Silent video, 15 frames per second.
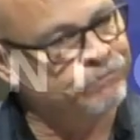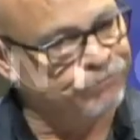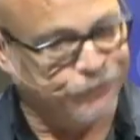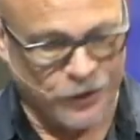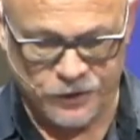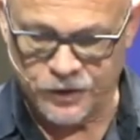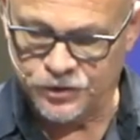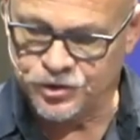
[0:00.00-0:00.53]

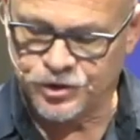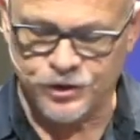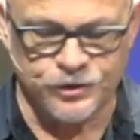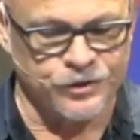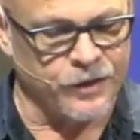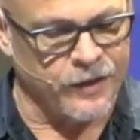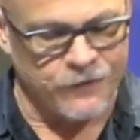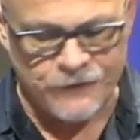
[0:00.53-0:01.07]
because she
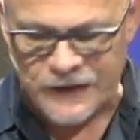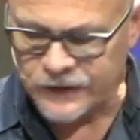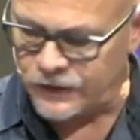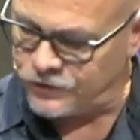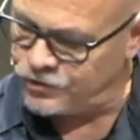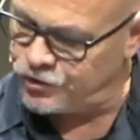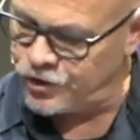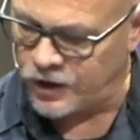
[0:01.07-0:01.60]
said, if I
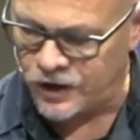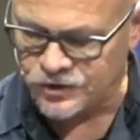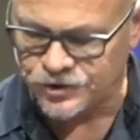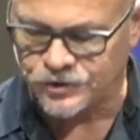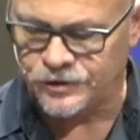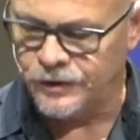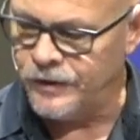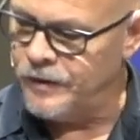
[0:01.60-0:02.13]
can
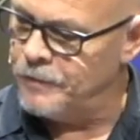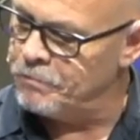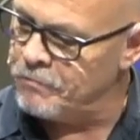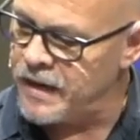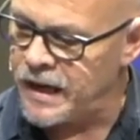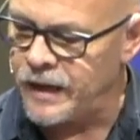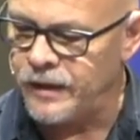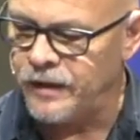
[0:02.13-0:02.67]
just
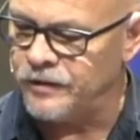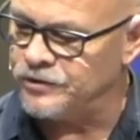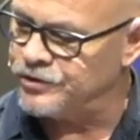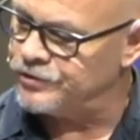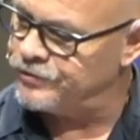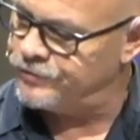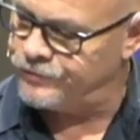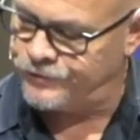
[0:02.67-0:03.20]

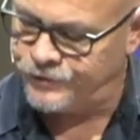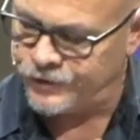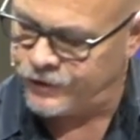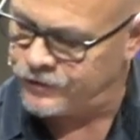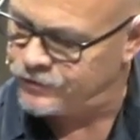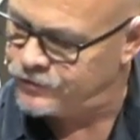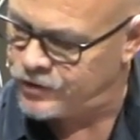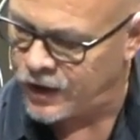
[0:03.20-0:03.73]
manage to
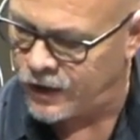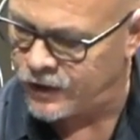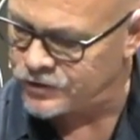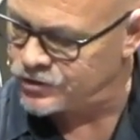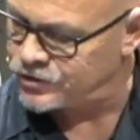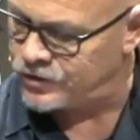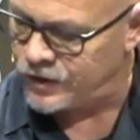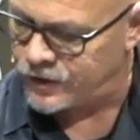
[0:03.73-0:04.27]

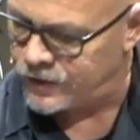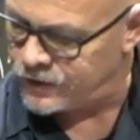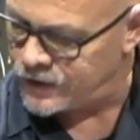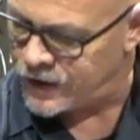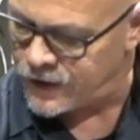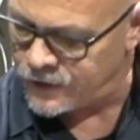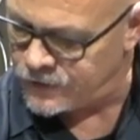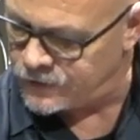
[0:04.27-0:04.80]
touch the,
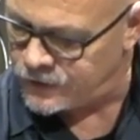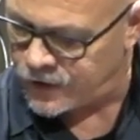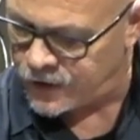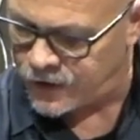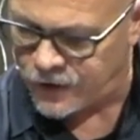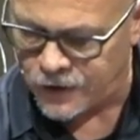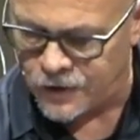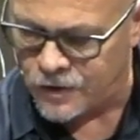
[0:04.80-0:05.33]
the, the
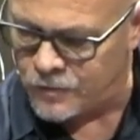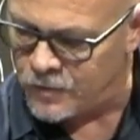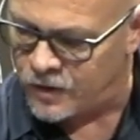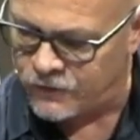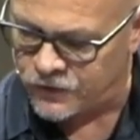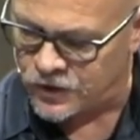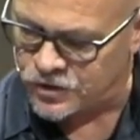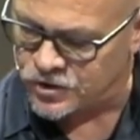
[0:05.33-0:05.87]
hem
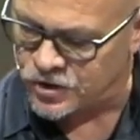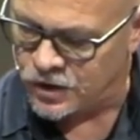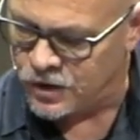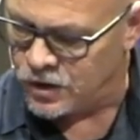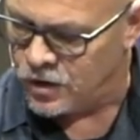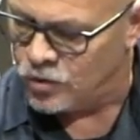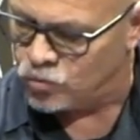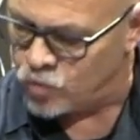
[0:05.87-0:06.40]
of his
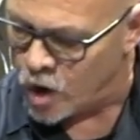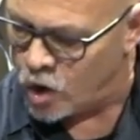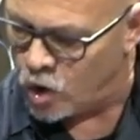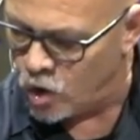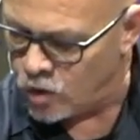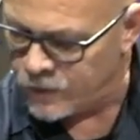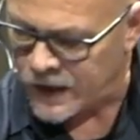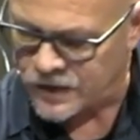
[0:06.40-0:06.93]

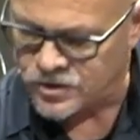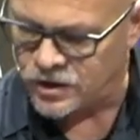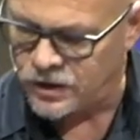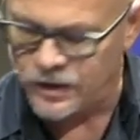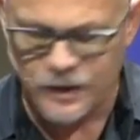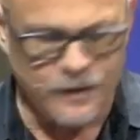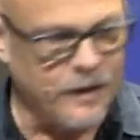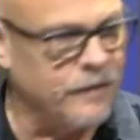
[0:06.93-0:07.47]
robe, as
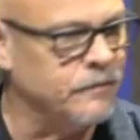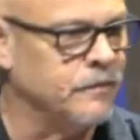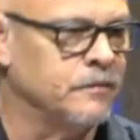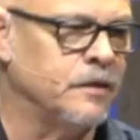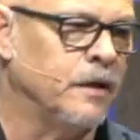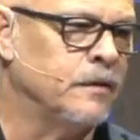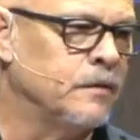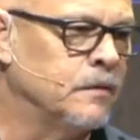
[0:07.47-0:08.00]
he,
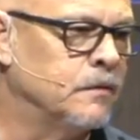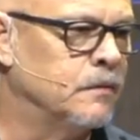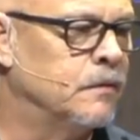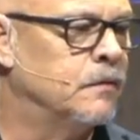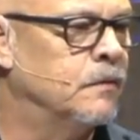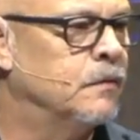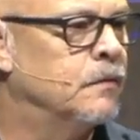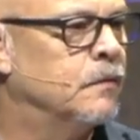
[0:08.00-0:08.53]
then
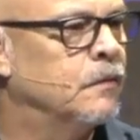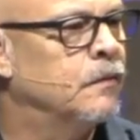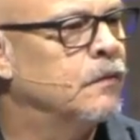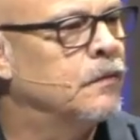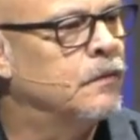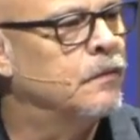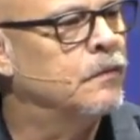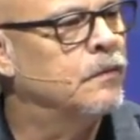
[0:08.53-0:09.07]

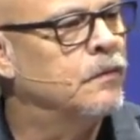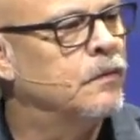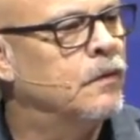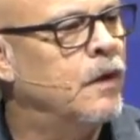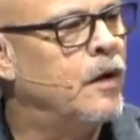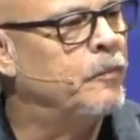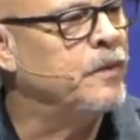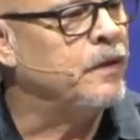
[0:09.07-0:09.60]

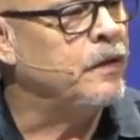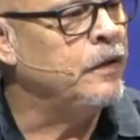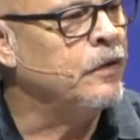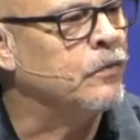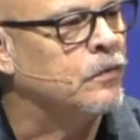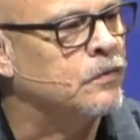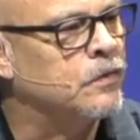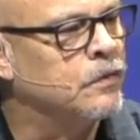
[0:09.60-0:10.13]
I'll be
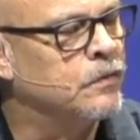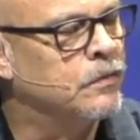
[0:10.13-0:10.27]
healed.